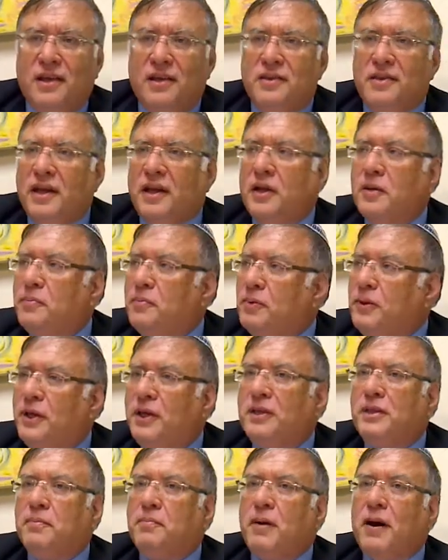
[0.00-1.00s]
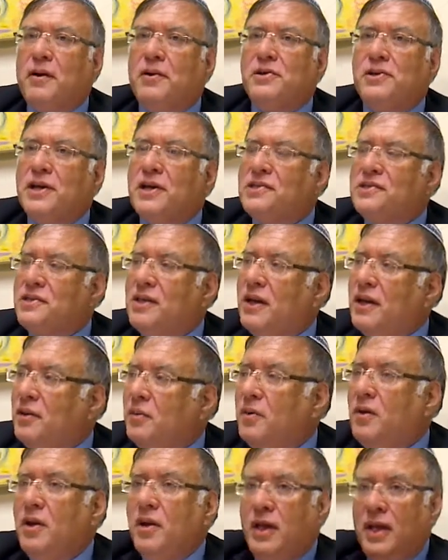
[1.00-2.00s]
They complete the parasha study
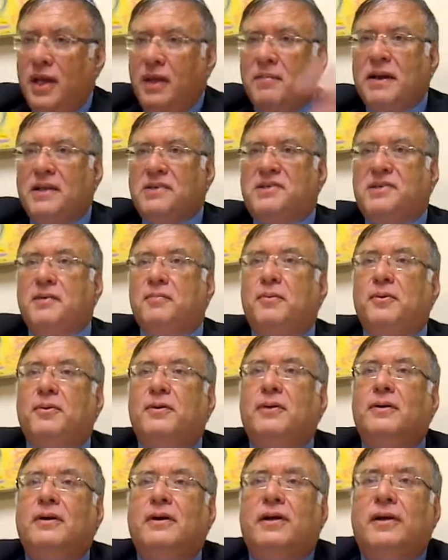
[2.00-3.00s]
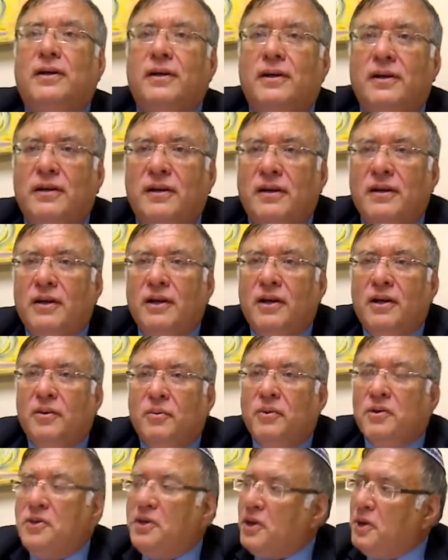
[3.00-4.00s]
im hatzibur,
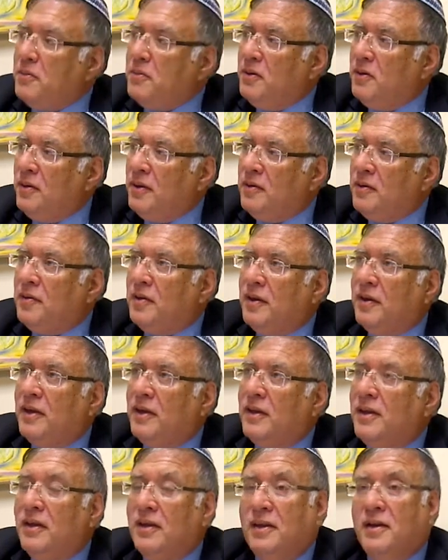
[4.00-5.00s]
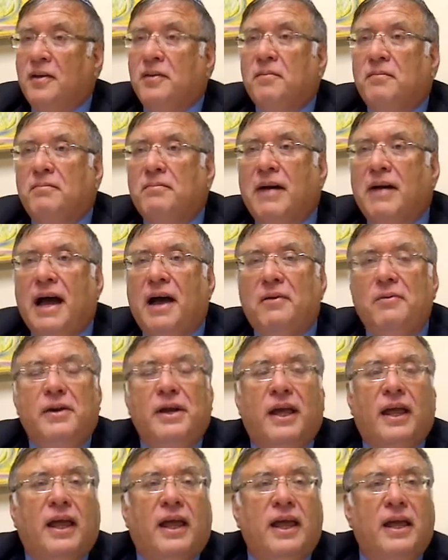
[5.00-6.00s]
with the community.
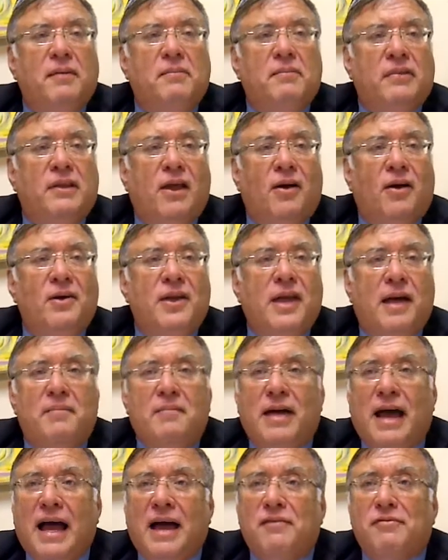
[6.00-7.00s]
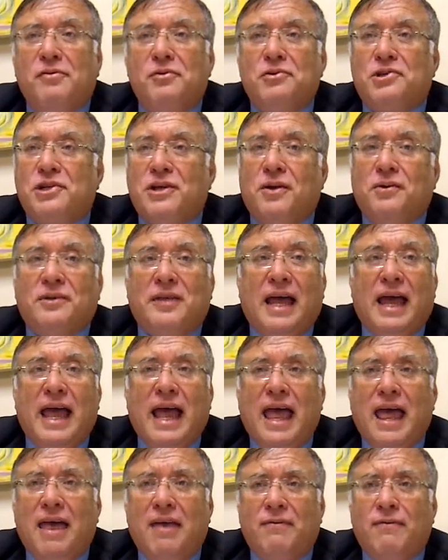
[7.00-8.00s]
Ma'arichim lo yamav
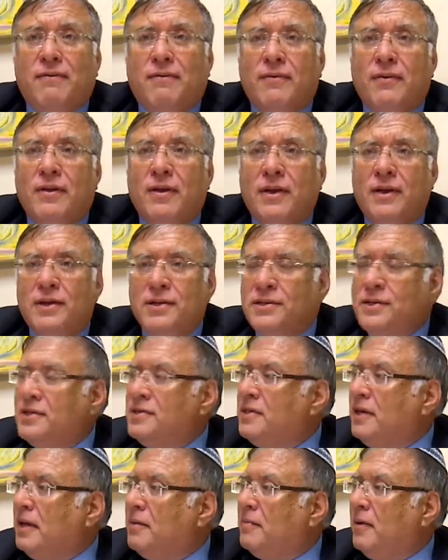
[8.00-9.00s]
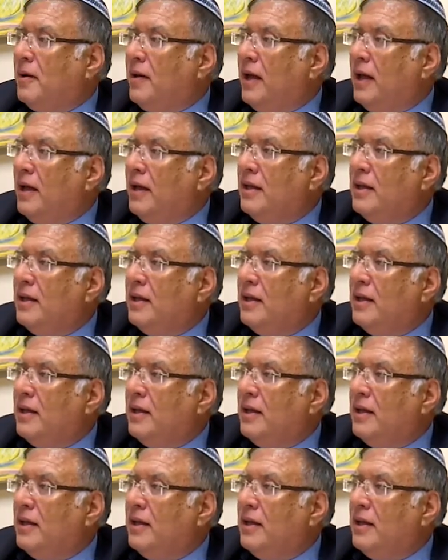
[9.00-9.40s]
u'shnotav, says the Gemara.